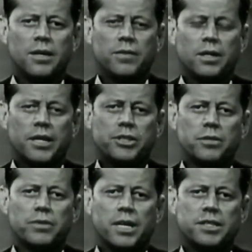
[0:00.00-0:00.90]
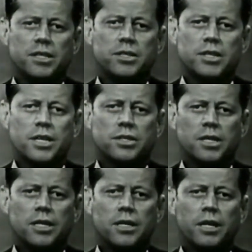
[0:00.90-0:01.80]
In the election of
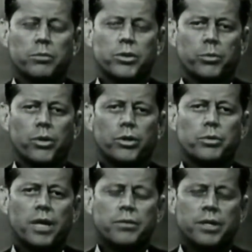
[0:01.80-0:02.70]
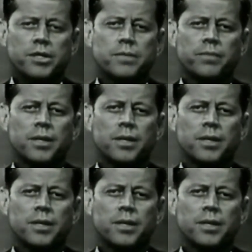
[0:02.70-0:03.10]
1960, and with the world around us,